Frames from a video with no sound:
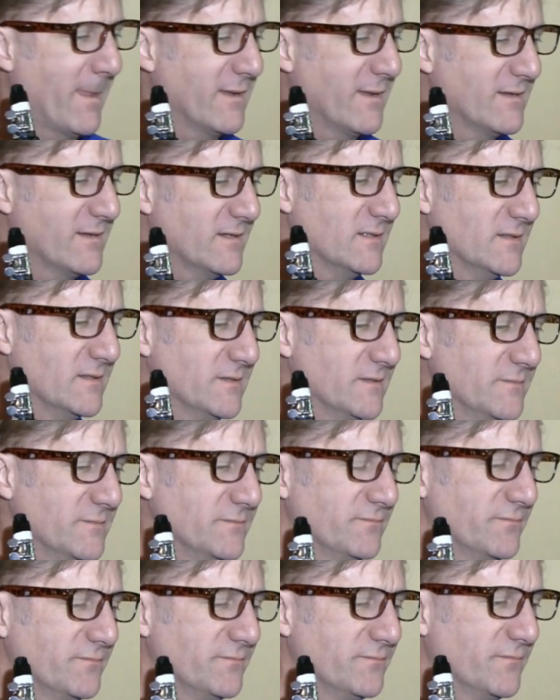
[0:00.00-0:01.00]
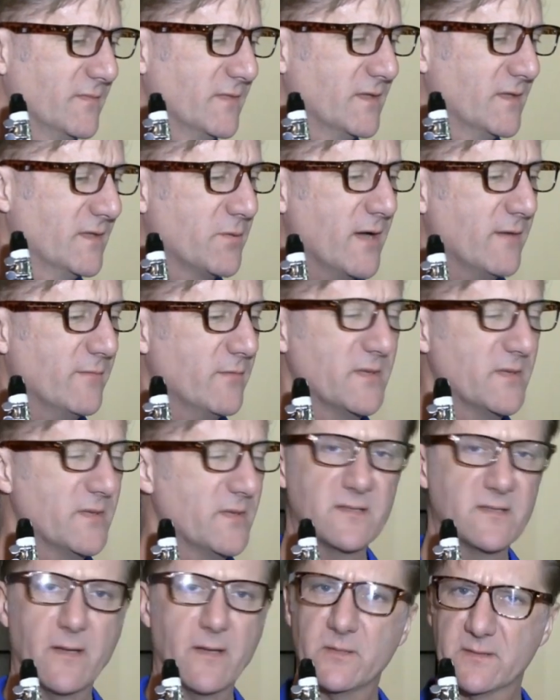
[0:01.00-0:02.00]
The problem is
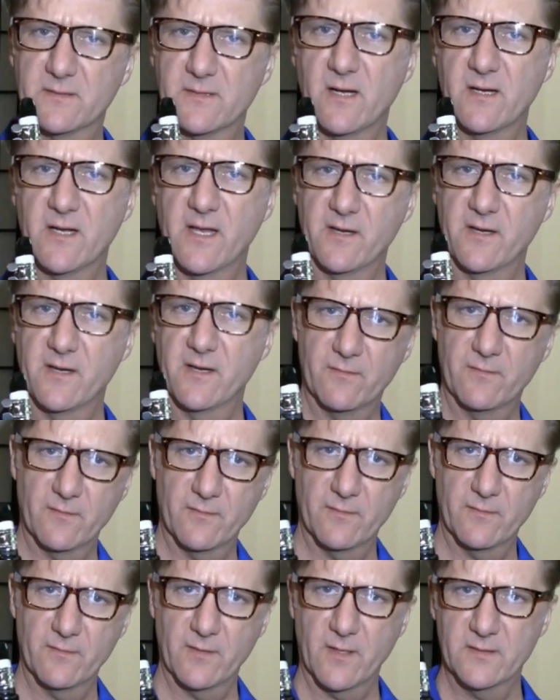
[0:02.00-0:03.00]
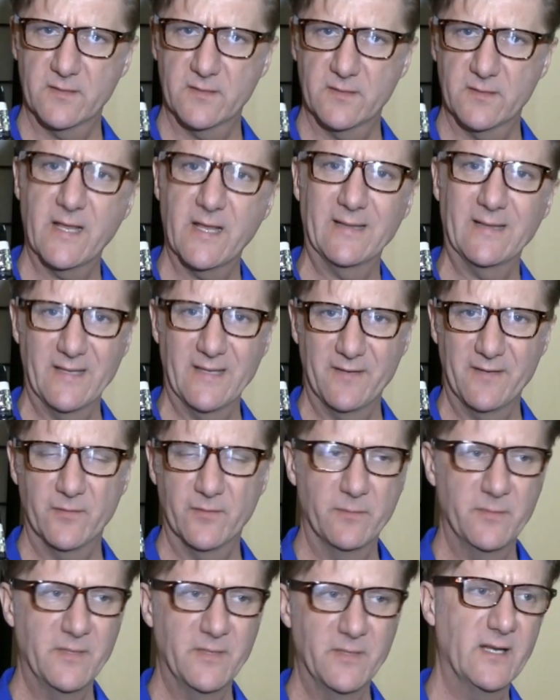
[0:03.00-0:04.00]
double tonguing steadily from
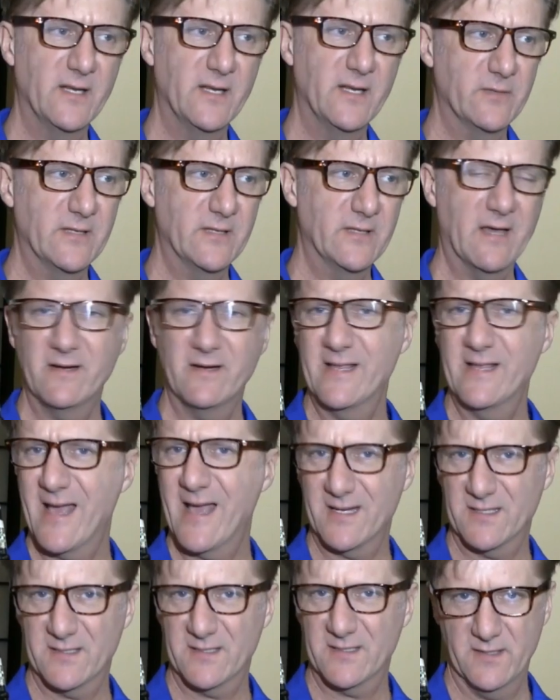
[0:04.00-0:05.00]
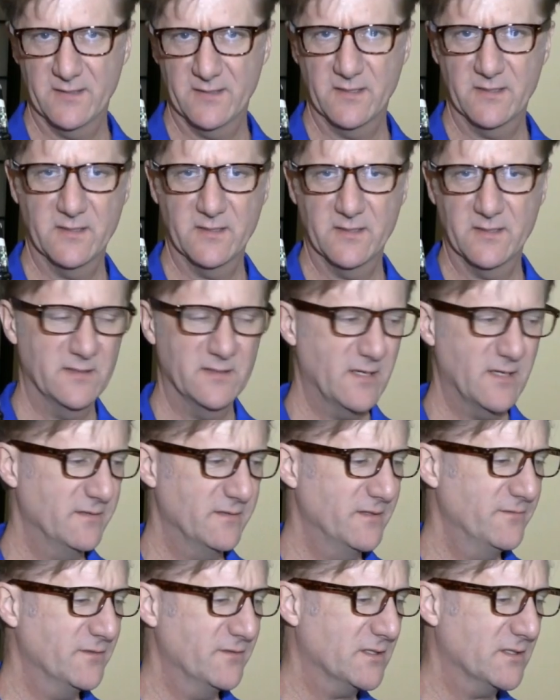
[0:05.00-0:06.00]
the beginning without any accents is kind of
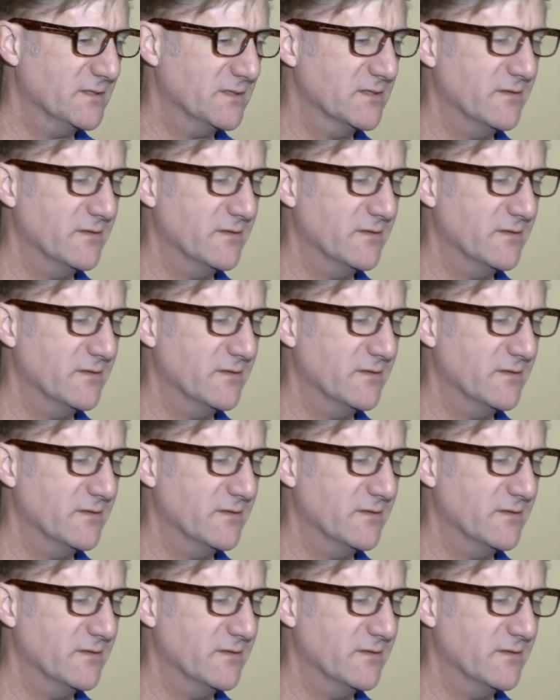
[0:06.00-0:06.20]
difficult.